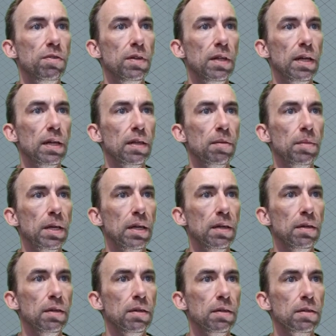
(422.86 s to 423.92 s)
fillet them
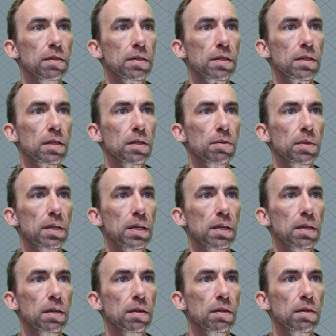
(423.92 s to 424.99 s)
in so that we
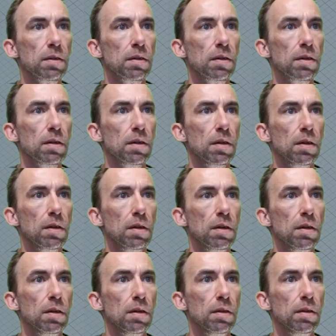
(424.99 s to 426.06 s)
get a
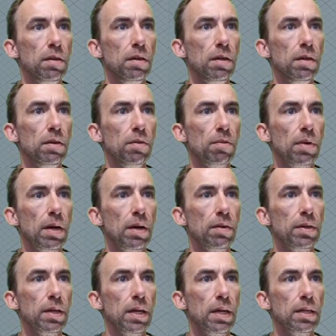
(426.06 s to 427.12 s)
little
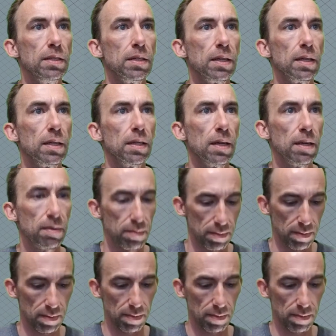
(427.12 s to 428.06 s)
rounded edge like that.